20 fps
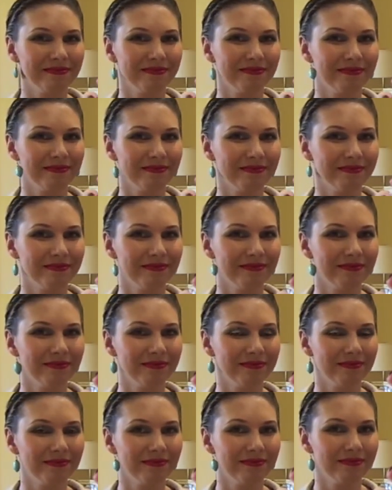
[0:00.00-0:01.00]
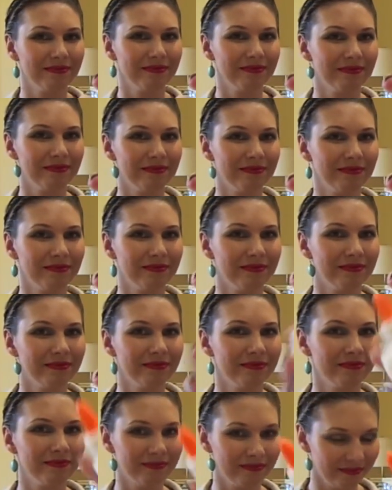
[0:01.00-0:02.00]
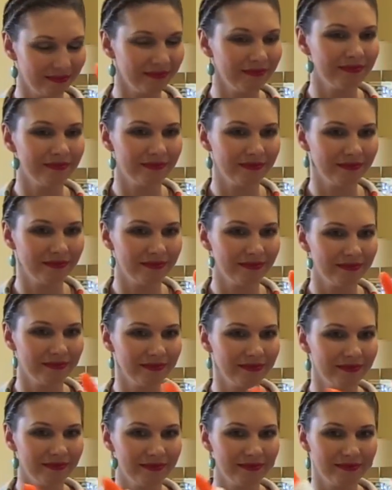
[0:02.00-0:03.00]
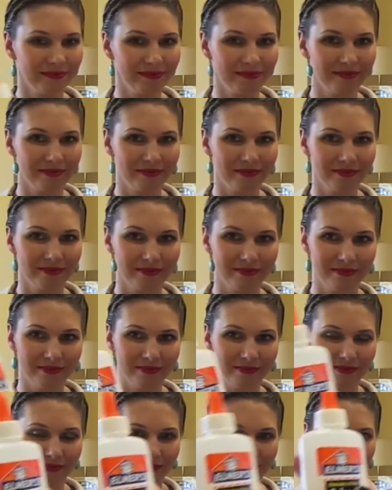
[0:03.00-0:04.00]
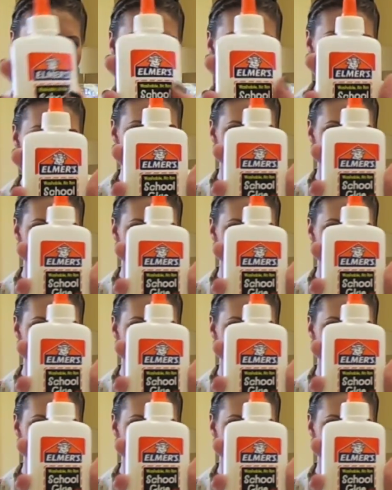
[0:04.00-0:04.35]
No words are spoken by the person on screen.